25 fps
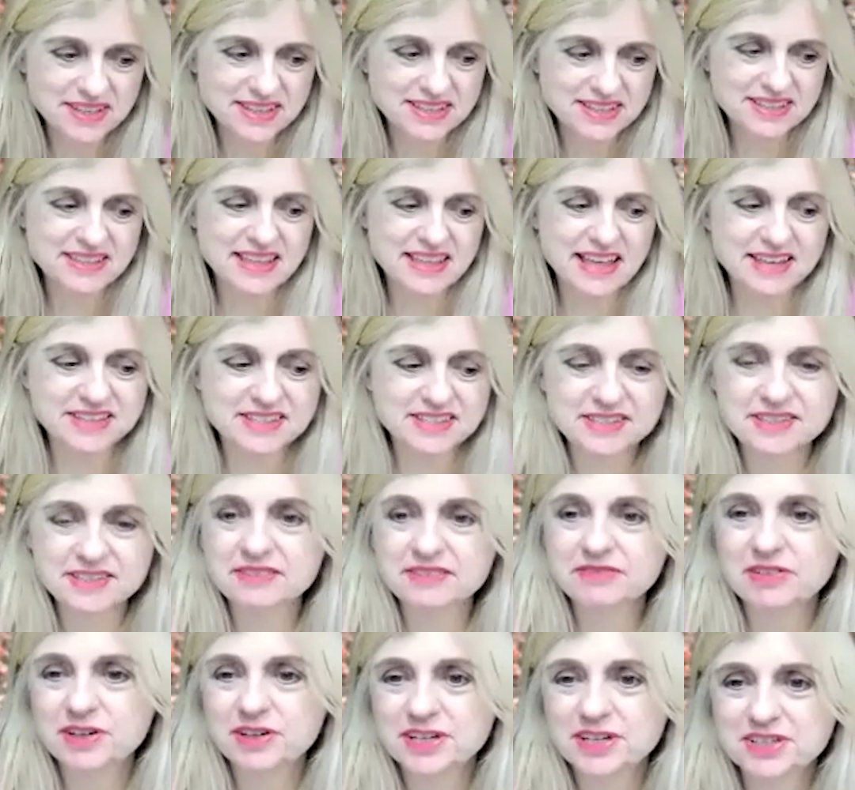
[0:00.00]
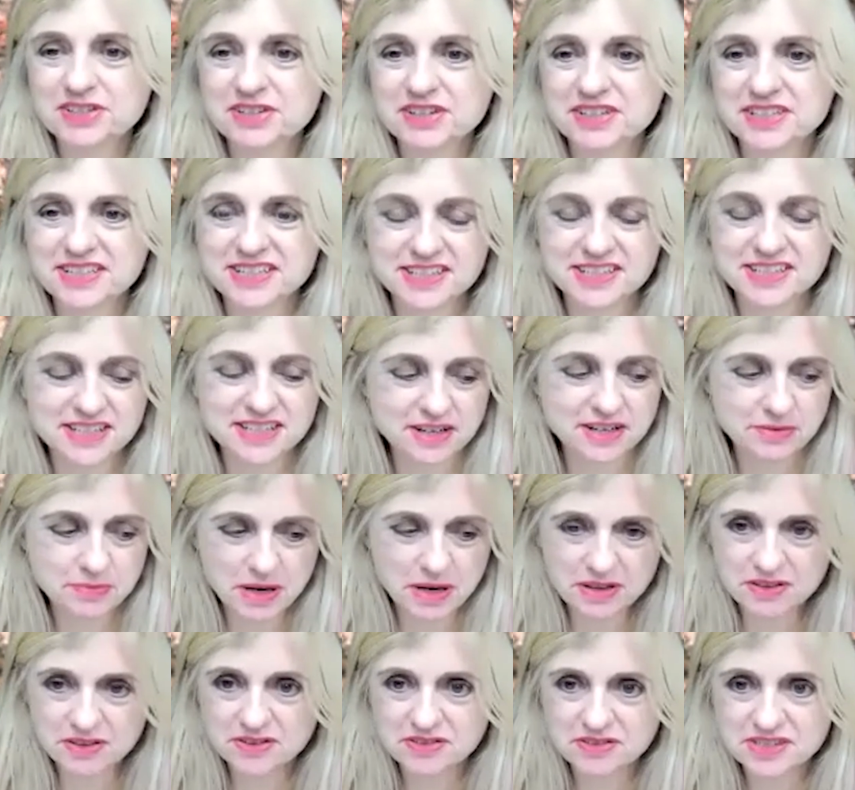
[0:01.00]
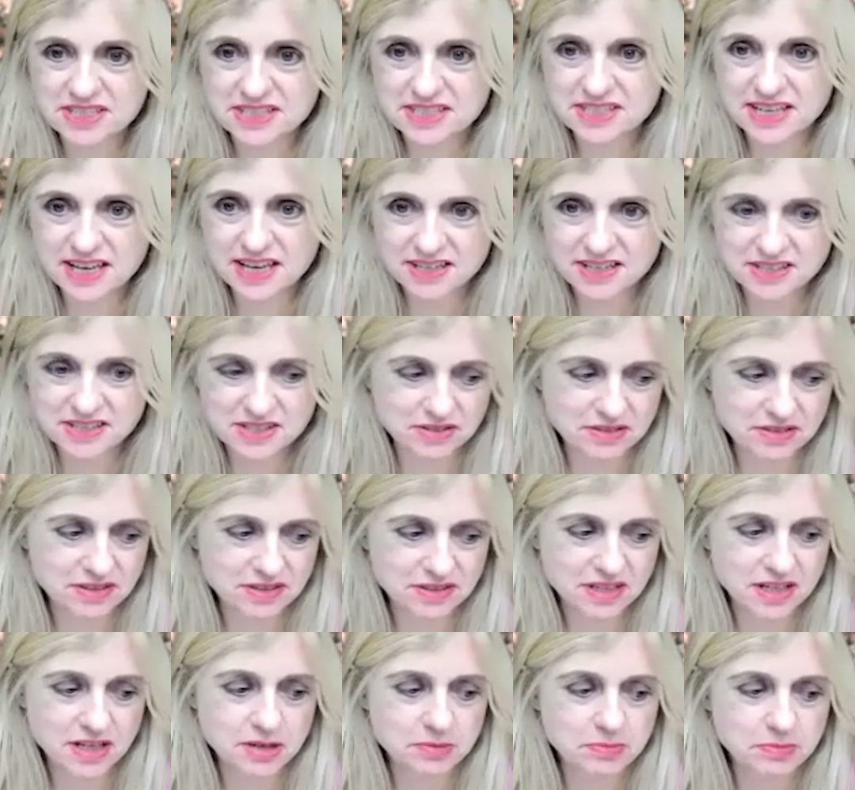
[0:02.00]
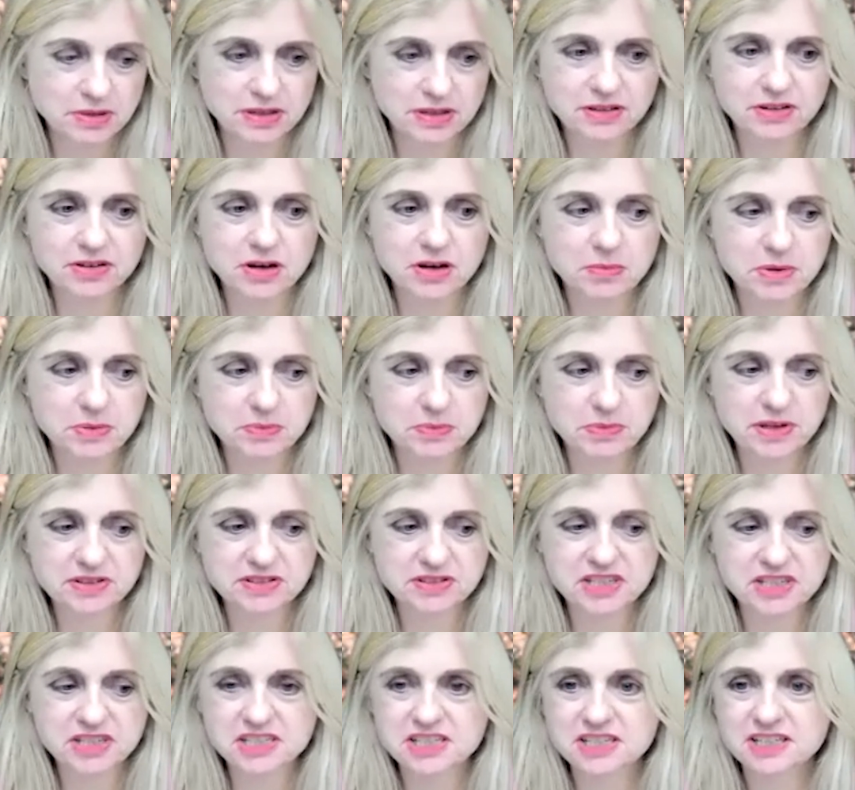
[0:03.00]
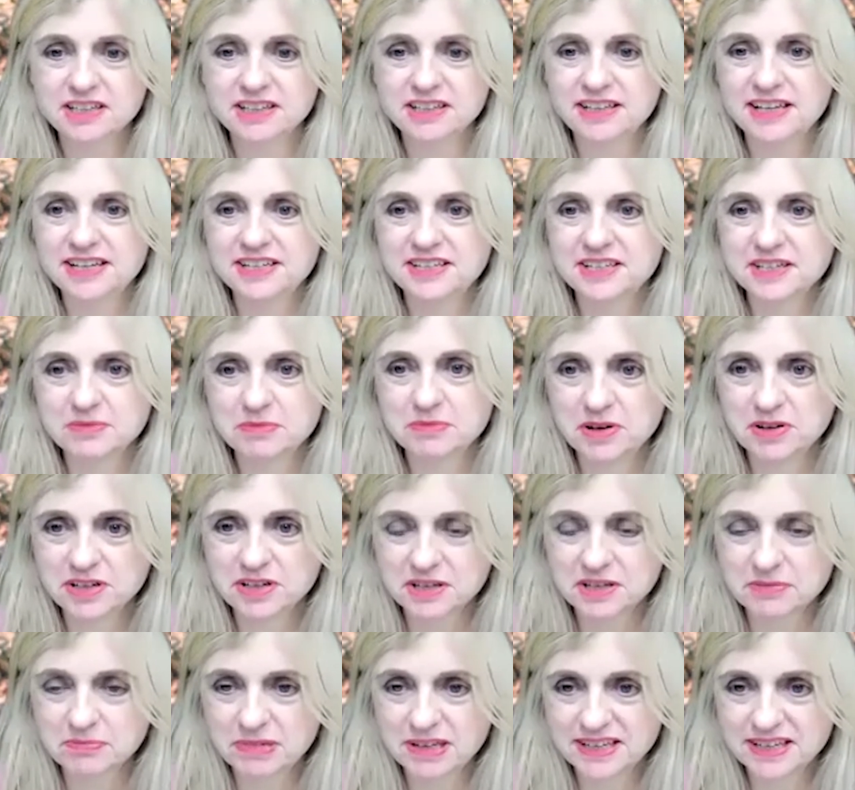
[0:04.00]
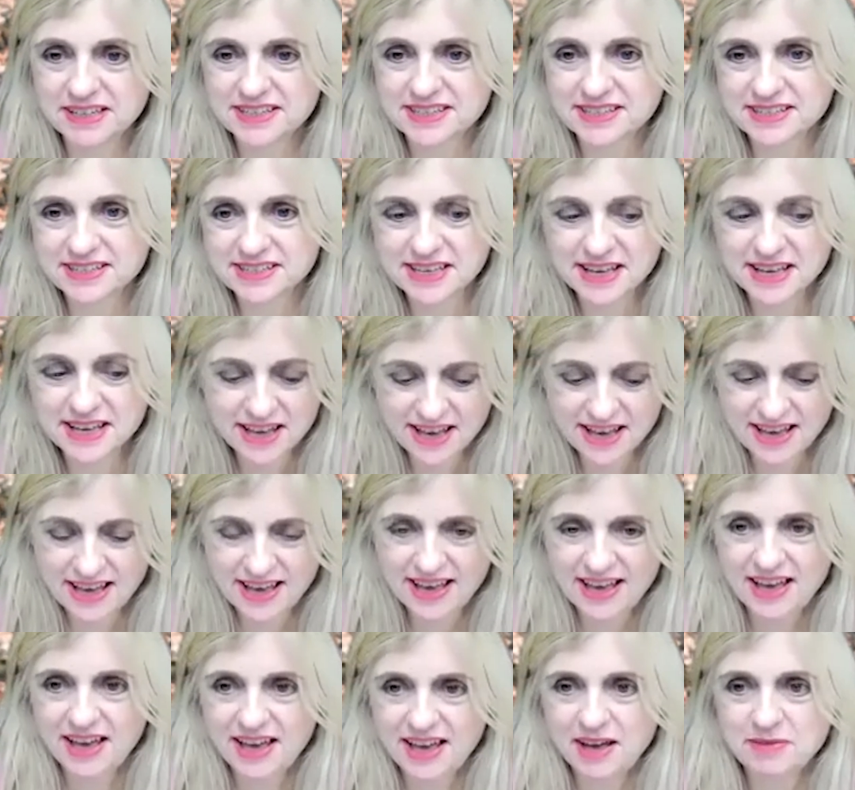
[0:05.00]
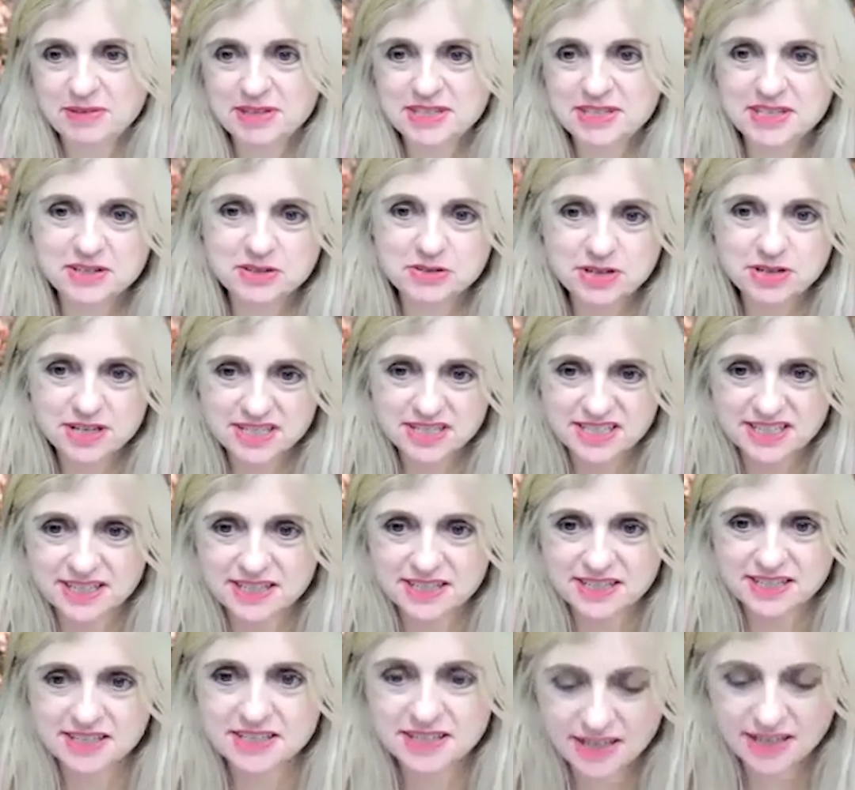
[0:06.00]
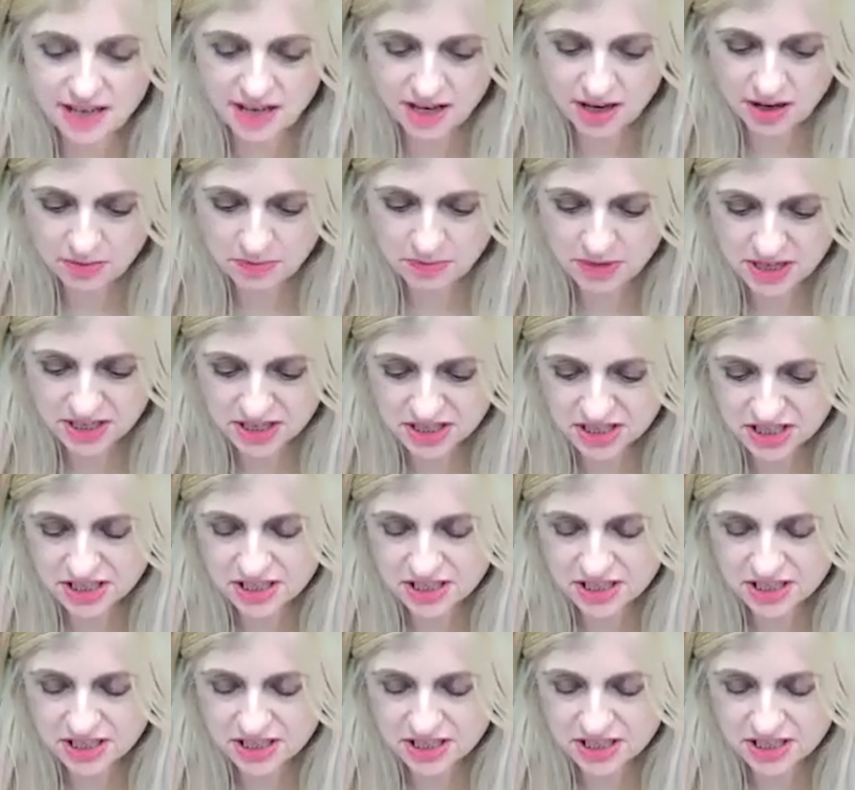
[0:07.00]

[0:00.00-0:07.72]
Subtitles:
That's very interesting to hear about those stats on global and Commonwealth digital lending marketplaces. It's interesting, isn't it, how much